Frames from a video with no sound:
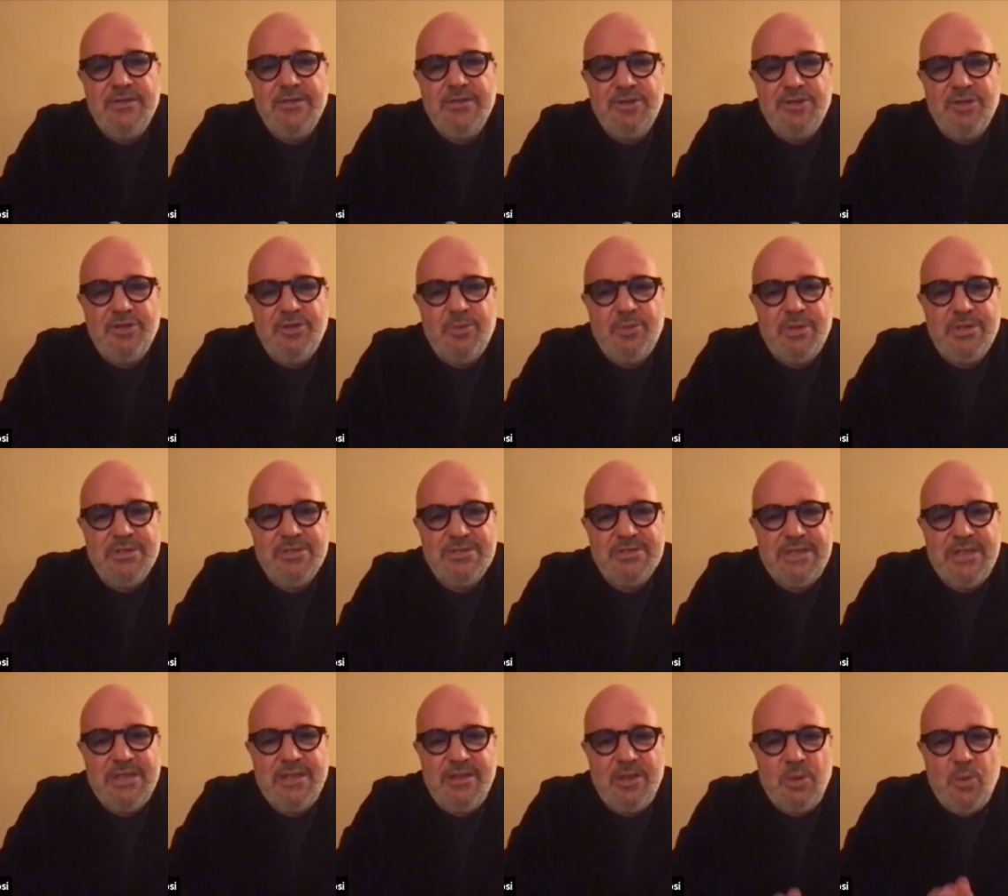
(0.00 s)
You know, they were
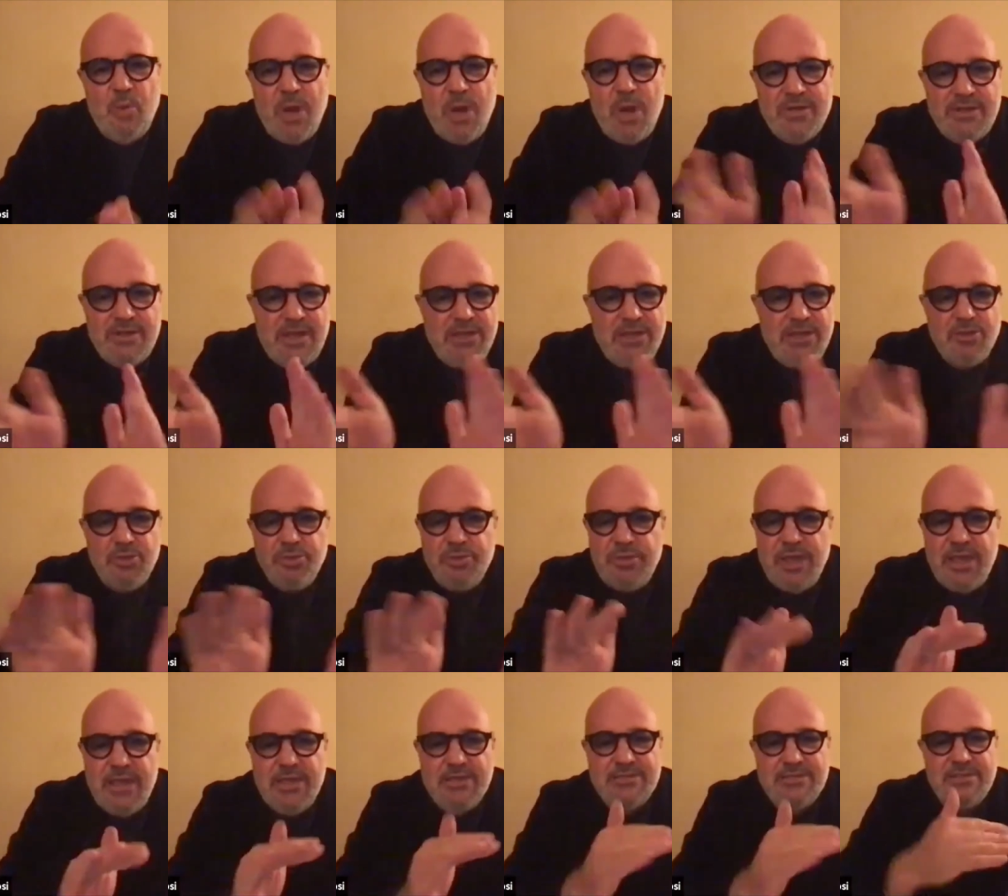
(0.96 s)
staying there 1 day, 2
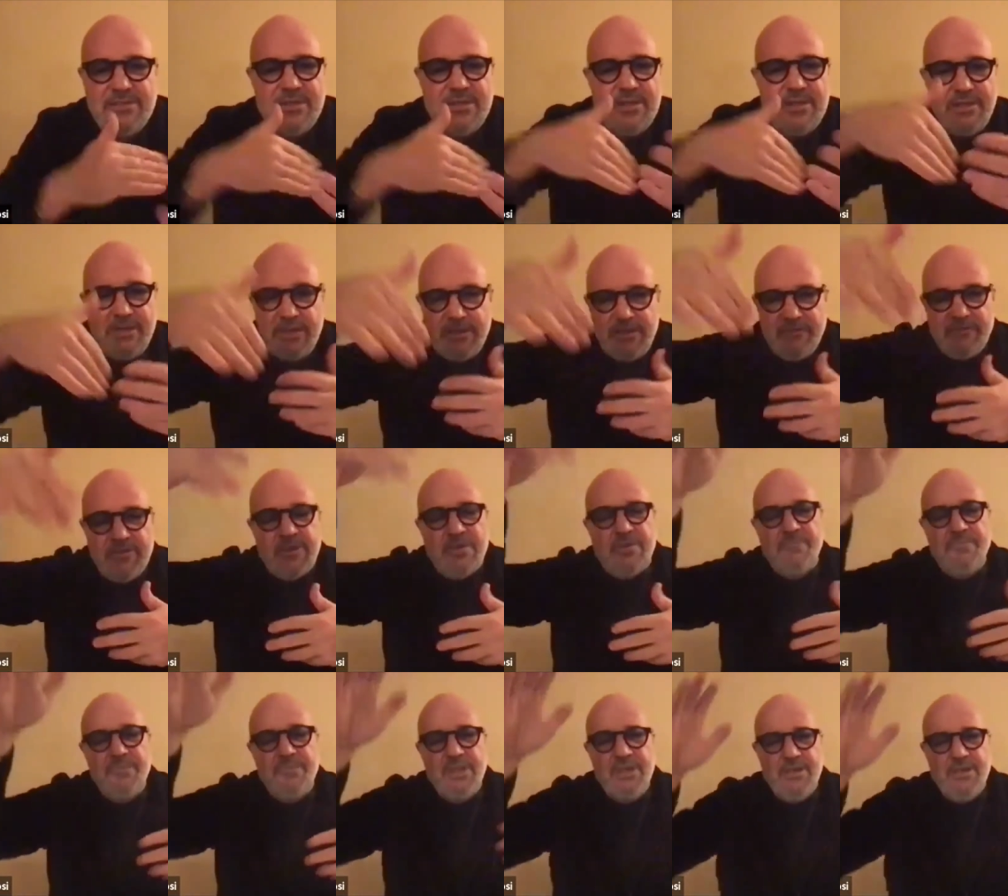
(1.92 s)
days, and then leaving.